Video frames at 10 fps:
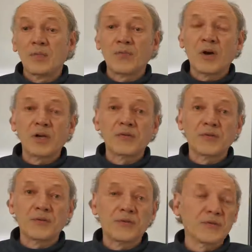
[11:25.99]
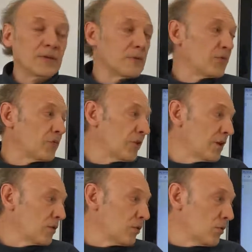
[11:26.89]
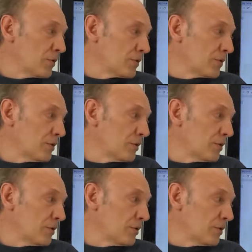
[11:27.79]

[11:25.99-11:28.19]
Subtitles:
prices fell a lot.